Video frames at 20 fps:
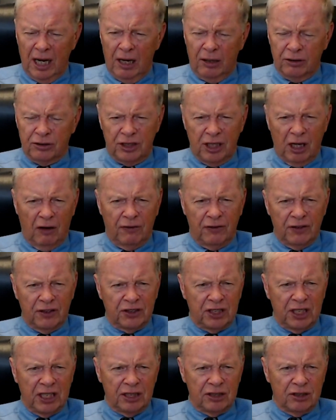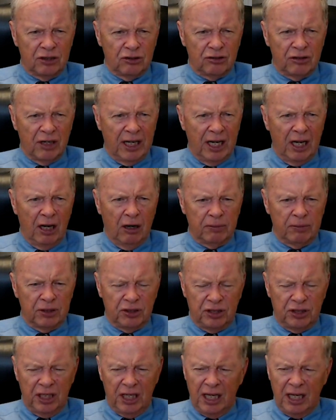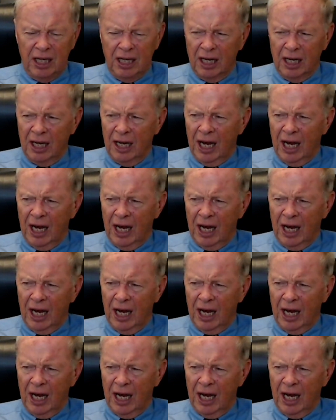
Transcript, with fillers: how selfless he is in trying to help the city.